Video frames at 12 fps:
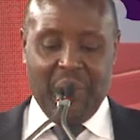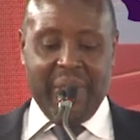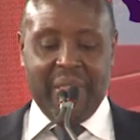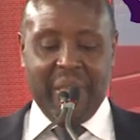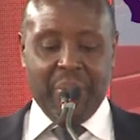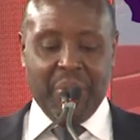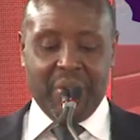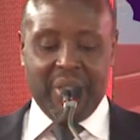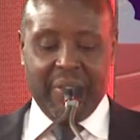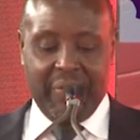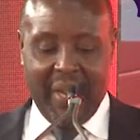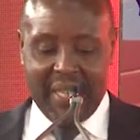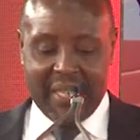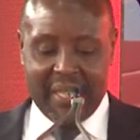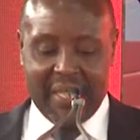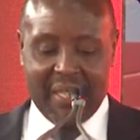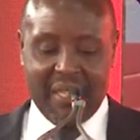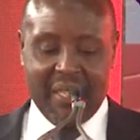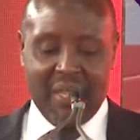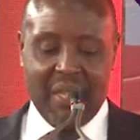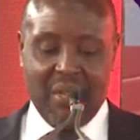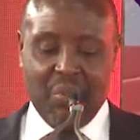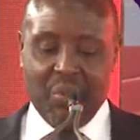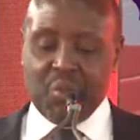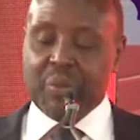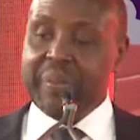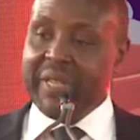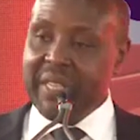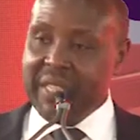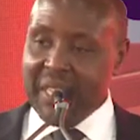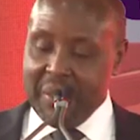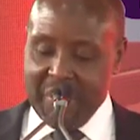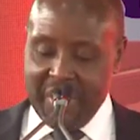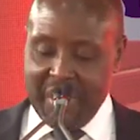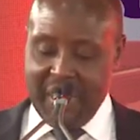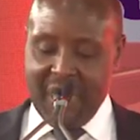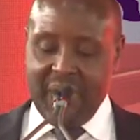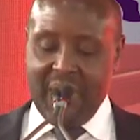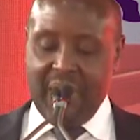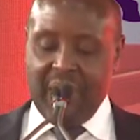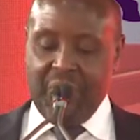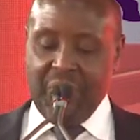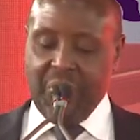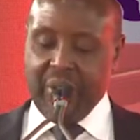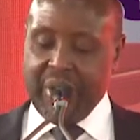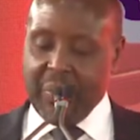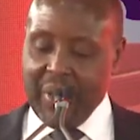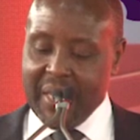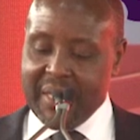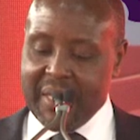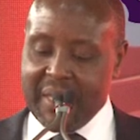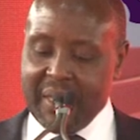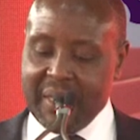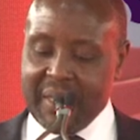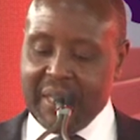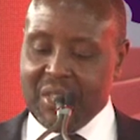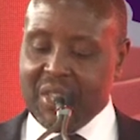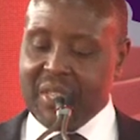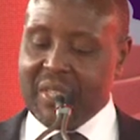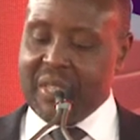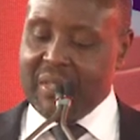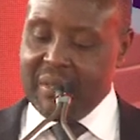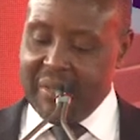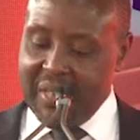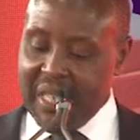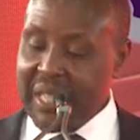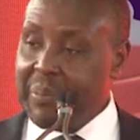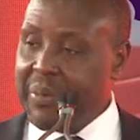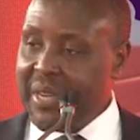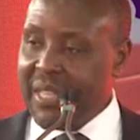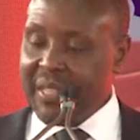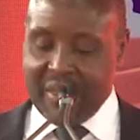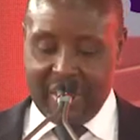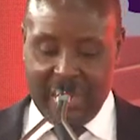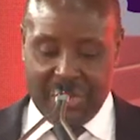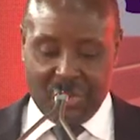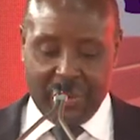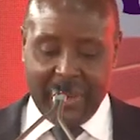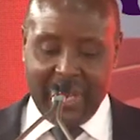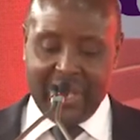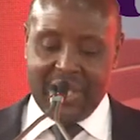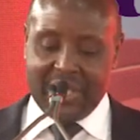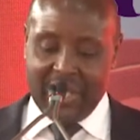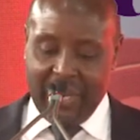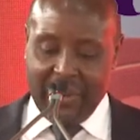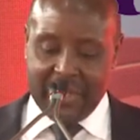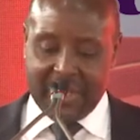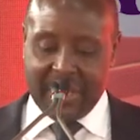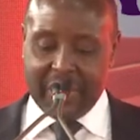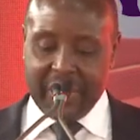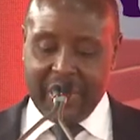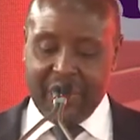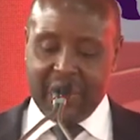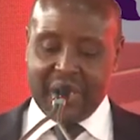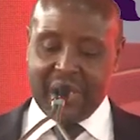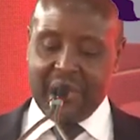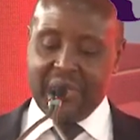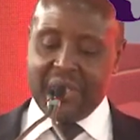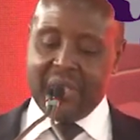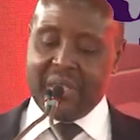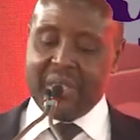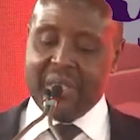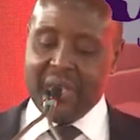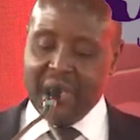when they book their flight, which will be redeemed for rewards such as seat upgrades, extra baggage allowances, priority services,